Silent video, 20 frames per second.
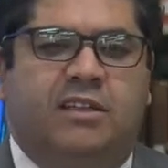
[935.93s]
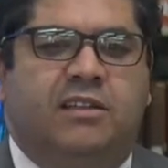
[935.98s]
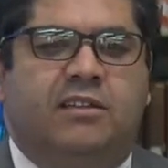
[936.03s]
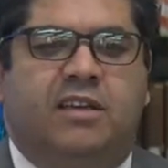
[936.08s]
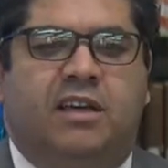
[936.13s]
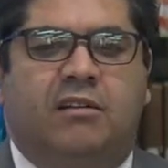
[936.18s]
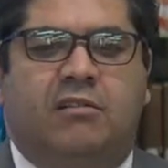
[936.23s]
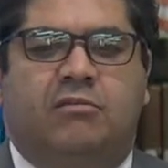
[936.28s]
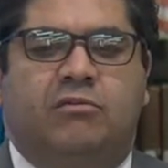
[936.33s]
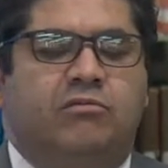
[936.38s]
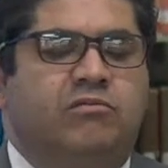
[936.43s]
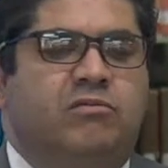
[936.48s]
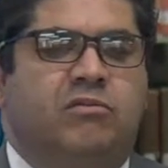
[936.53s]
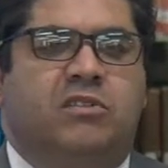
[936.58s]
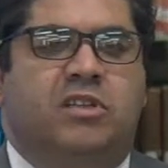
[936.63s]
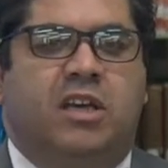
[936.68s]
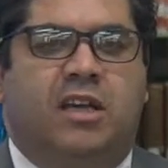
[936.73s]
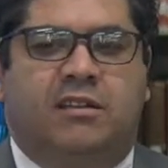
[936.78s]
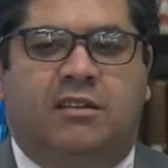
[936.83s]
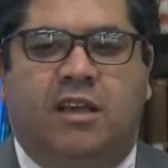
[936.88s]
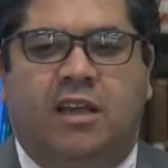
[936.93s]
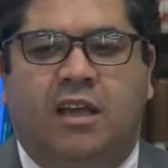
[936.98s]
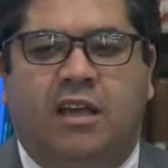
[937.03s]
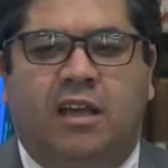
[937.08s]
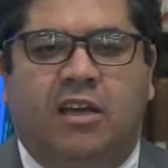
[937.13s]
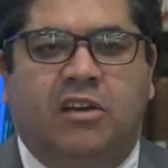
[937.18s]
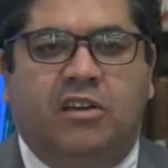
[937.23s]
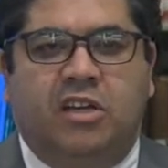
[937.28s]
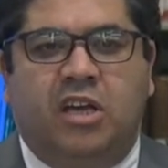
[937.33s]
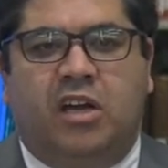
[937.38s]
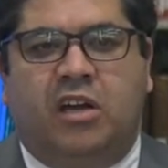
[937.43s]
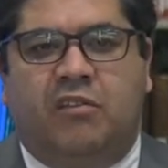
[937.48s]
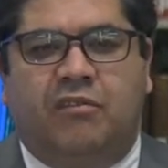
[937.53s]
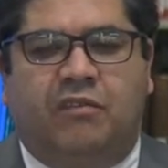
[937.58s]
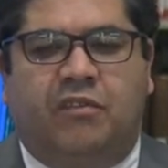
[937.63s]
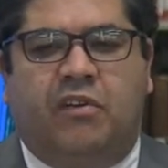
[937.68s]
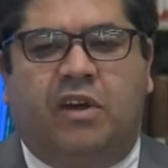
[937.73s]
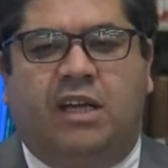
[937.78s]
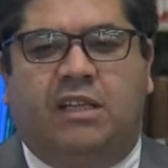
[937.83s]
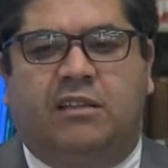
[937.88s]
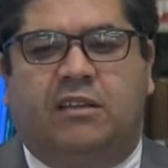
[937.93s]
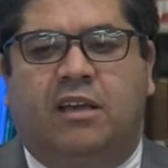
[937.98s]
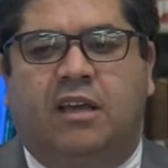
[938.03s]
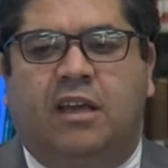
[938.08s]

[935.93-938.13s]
It can get near infrared,